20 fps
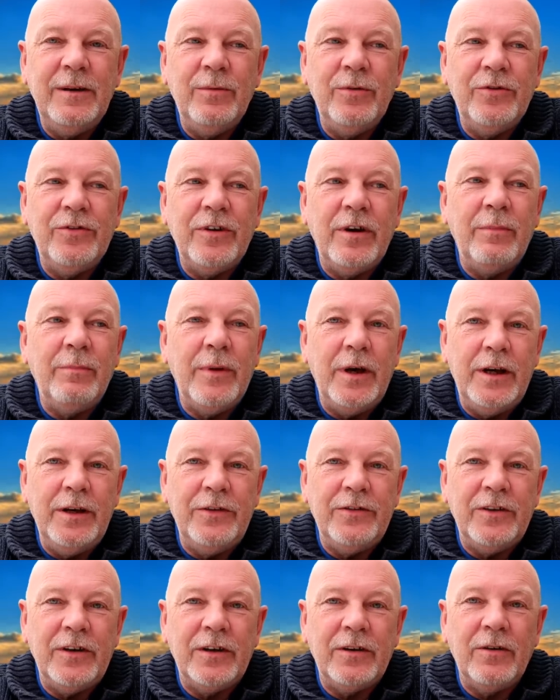was
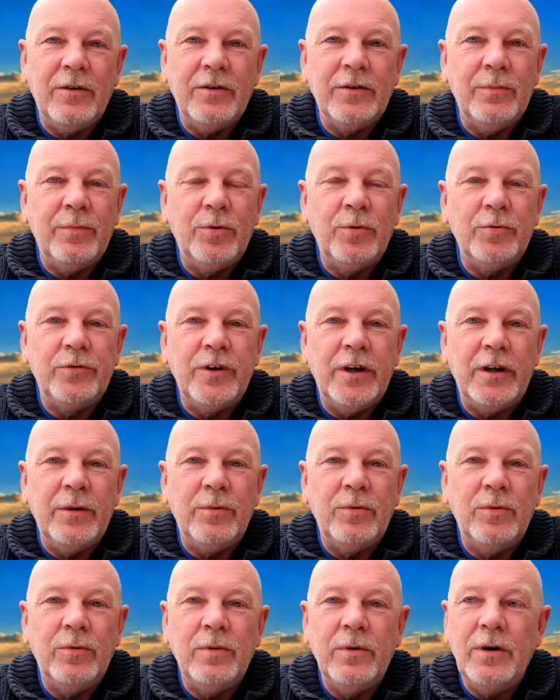amazing on the pool
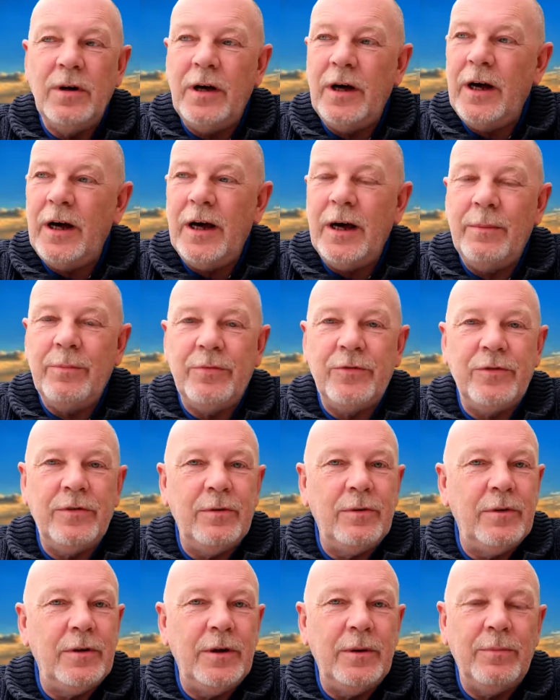table,
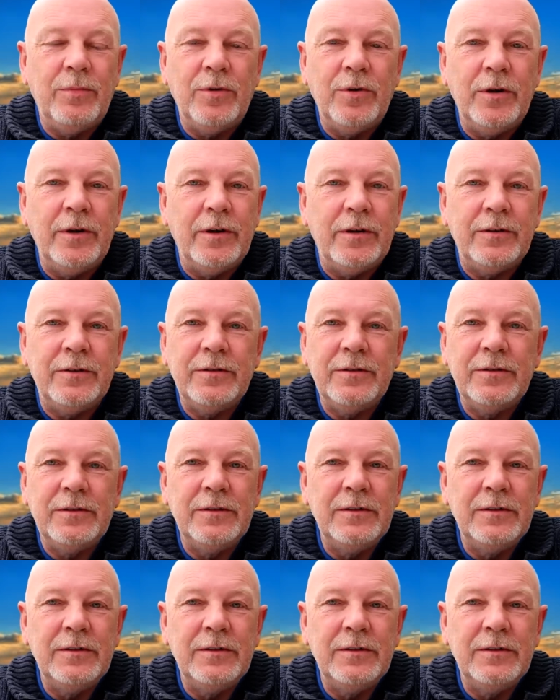absolutely brilliant.